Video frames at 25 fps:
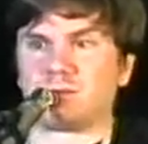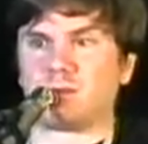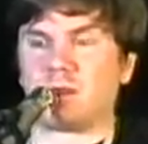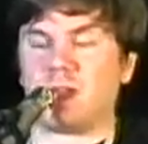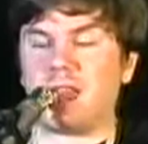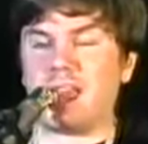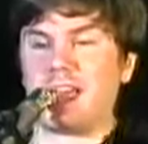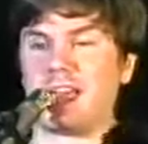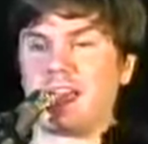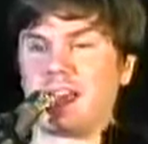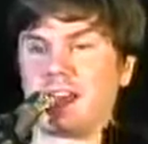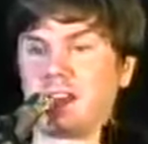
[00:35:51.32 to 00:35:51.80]

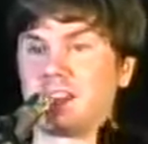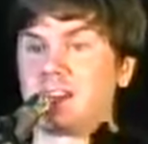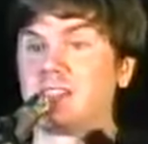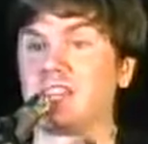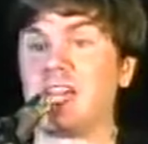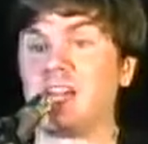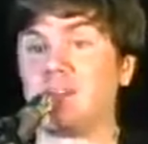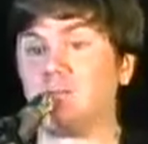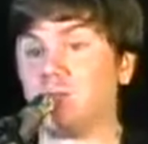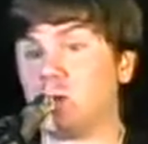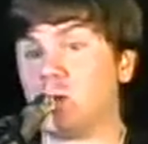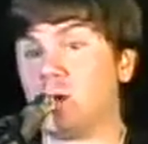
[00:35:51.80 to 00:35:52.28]
And
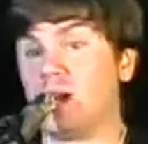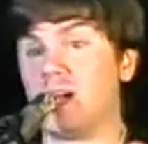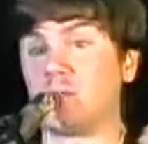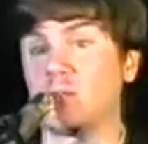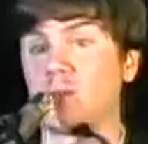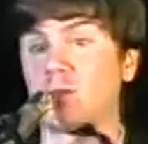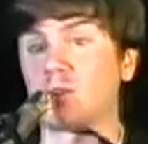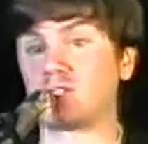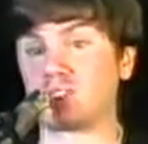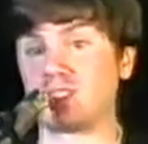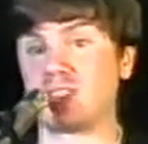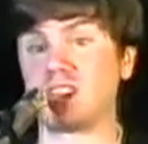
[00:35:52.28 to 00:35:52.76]
have you
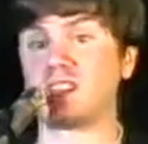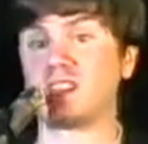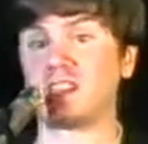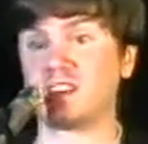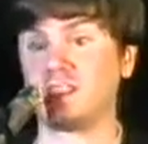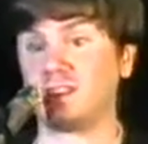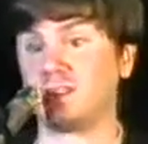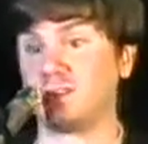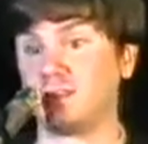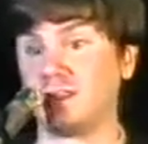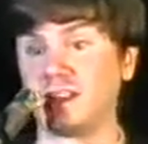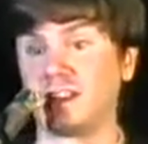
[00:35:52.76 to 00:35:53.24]
ever sent
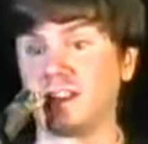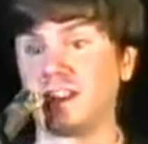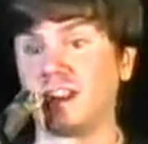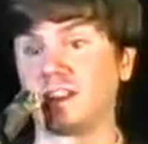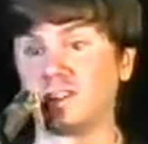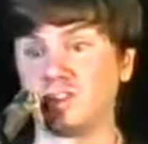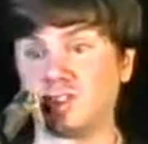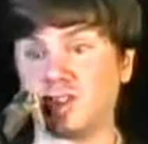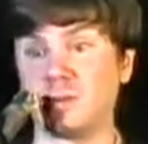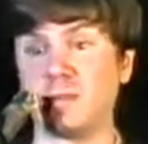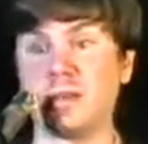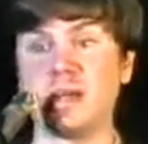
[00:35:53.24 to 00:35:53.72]
anything in
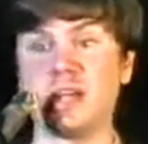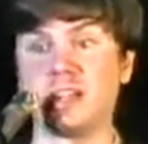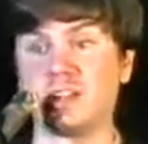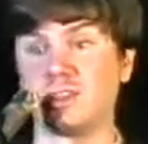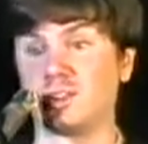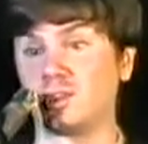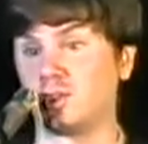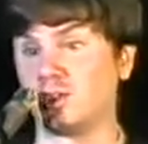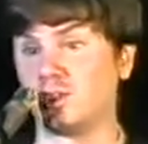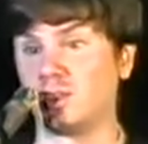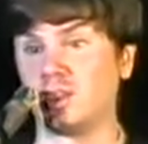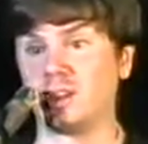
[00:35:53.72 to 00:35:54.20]

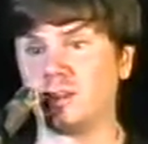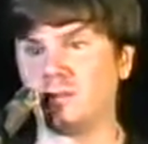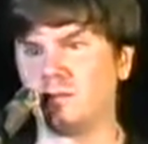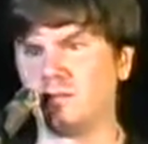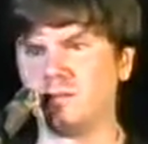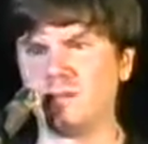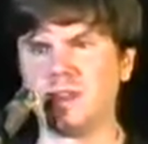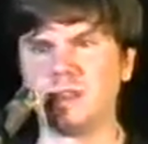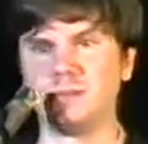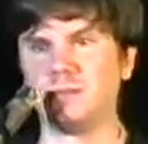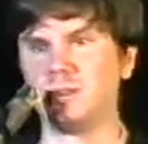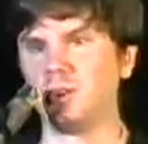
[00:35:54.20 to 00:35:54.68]
SMS that
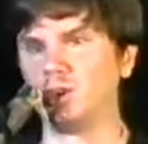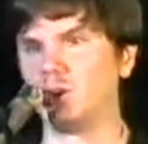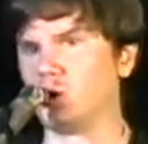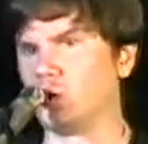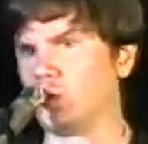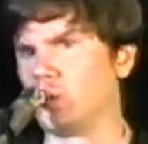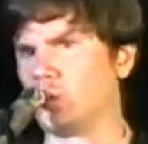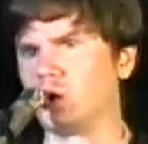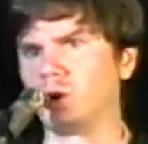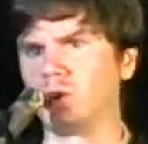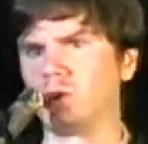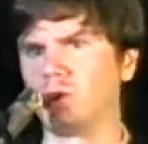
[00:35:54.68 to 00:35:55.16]
maybe you
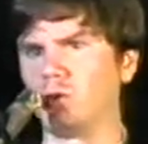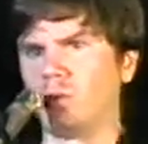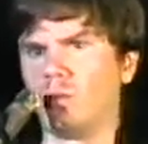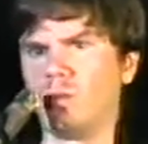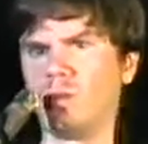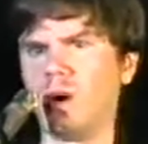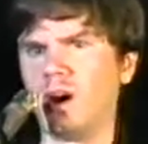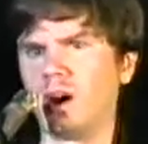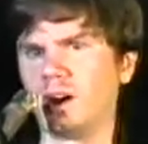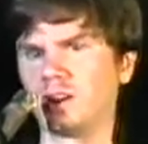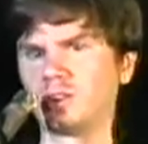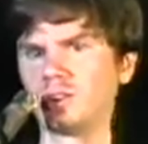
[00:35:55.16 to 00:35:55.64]
wouldn't
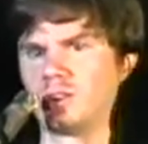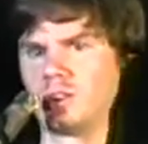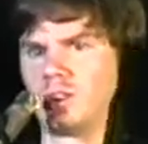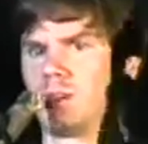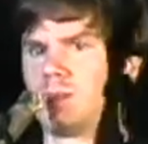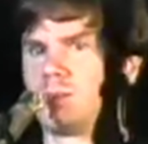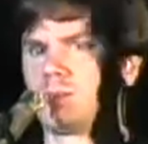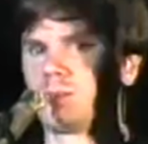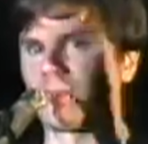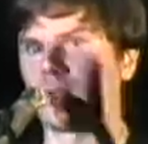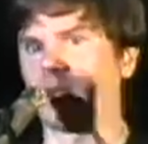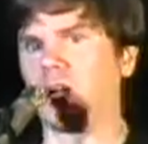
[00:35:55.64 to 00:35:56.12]
want,
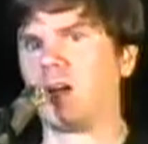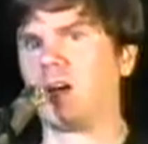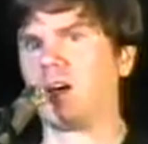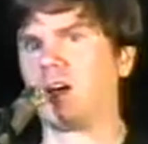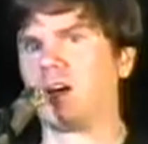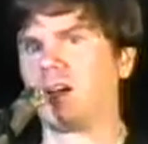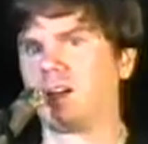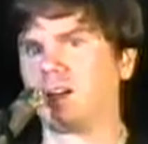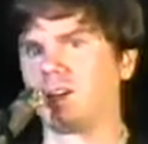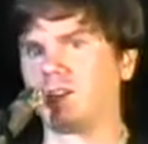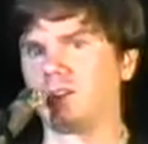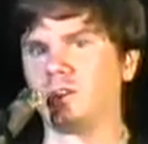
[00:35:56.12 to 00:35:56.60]

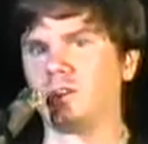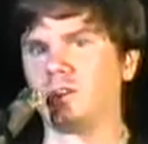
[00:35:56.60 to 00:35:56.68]
uh, you